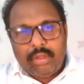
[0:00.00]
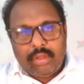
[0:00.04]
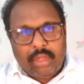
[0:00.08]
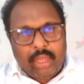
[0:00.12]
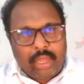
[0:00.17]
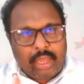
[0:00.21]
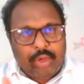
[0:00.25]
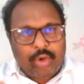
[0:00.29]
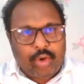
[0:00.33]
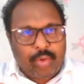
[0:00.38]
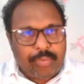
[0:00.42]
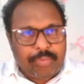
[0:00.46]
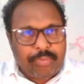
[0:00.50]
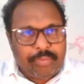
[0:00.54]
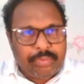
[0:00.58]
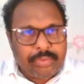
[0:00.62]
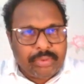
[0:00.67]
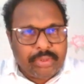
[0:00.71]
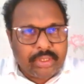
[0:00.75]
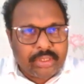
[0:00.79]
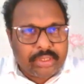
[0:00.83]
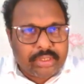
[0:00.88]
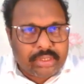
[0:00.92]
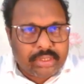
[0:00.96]
I hope
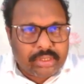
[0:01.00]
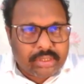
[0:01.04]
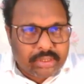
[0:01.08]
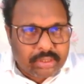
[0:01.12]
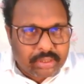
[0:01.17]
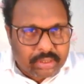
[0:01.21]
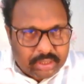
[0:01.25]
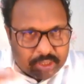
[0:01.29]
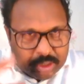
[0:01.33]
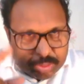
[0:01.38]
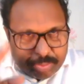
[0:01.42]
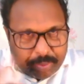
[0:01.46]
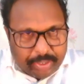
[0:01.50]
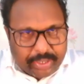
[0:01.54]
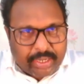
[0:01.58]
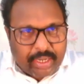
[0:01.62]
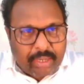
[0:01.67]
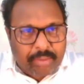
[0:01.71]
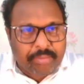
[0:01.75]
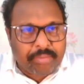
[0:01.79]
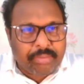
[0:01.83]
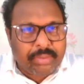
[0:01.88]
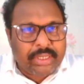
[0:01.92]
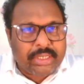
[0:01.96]
this spectrum